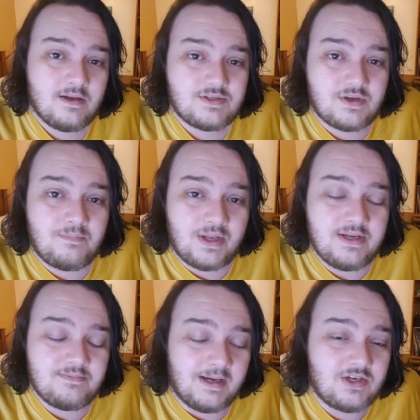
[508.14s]
So
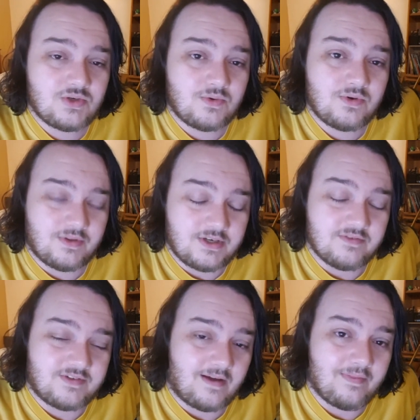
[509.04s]
please make sure that
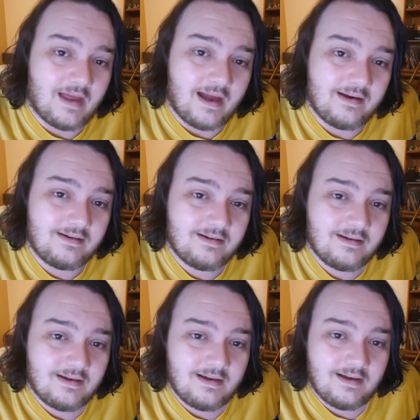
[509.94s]
you've done that.
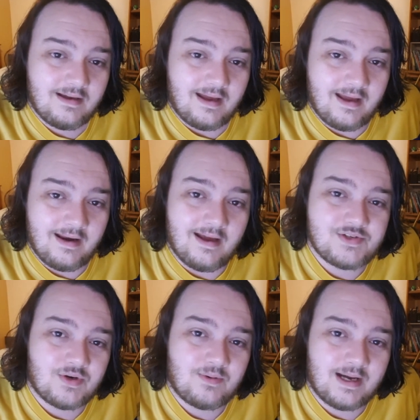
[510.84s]
And
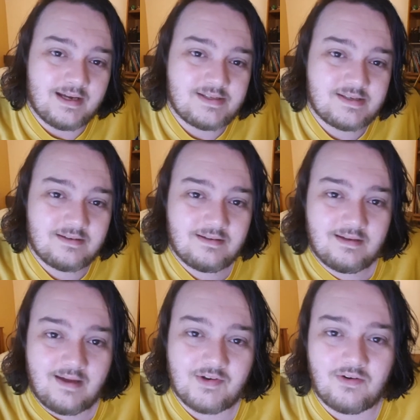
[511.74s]
as always,
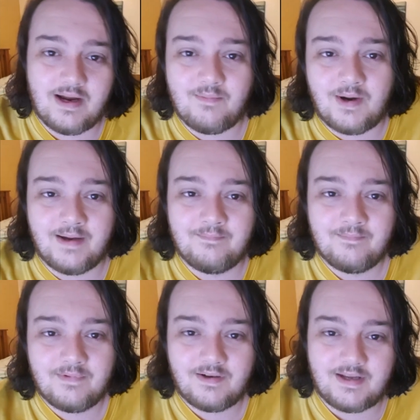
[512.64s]
have a great
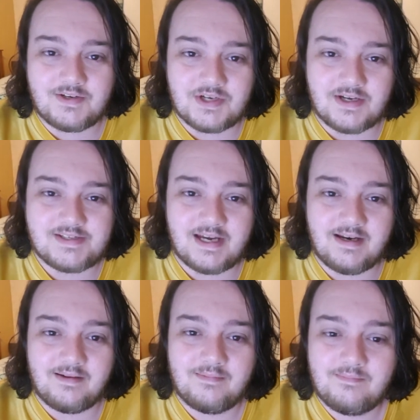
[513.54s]
one. I'll catch you guys
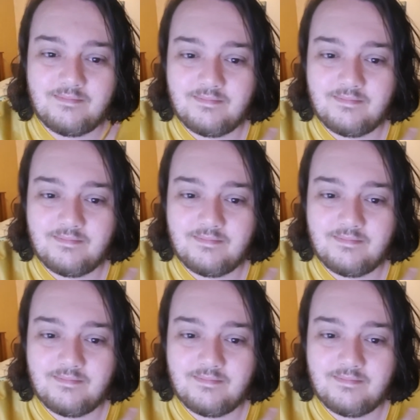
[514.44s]
later.